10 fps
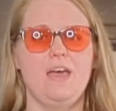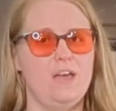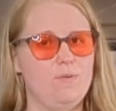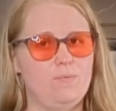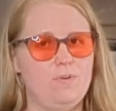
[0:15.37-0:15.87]

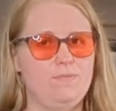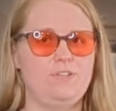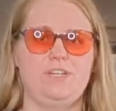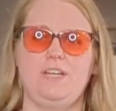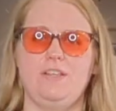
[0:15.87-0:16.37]
in rural
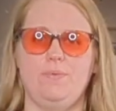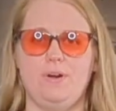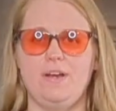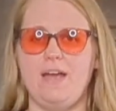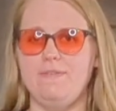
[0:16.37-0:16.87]
Virginia that
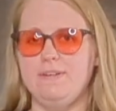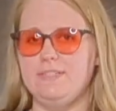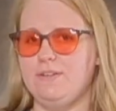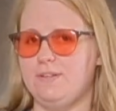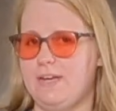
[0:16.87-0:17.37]
work every
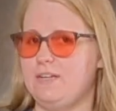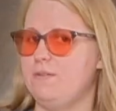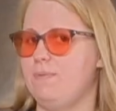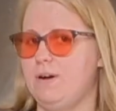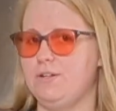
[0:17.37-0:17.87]
single day to
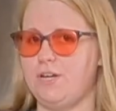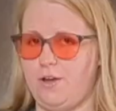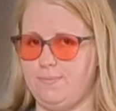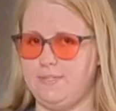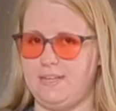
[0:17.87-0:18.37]
merge
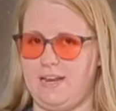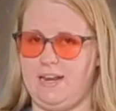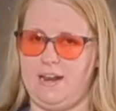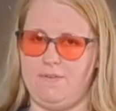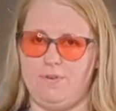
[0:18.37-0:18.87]

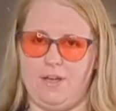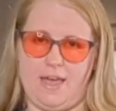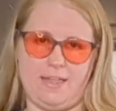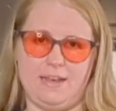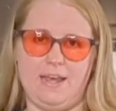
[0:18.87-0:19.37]
homesteading and
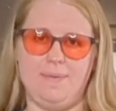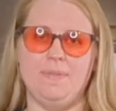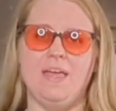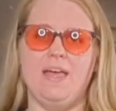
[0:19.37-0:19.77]
frugality.